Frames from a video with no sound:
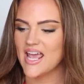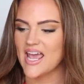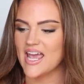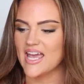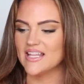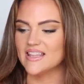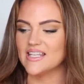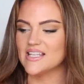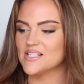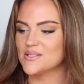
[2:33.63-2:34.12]

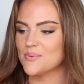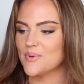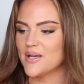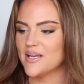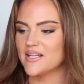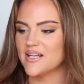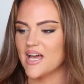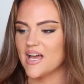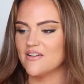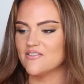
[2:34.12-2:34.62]
And this
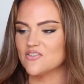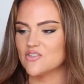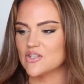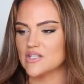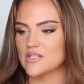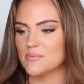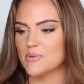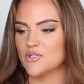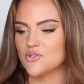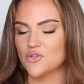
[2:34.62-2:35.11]
one I've
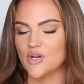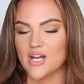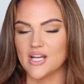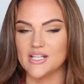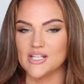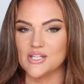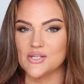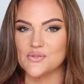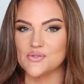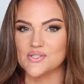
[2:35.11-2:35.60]
just been trying
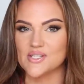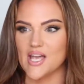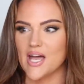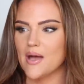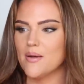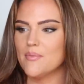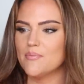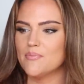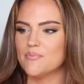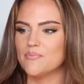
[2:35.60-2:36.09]
to use
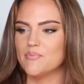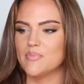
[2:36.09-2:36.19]
up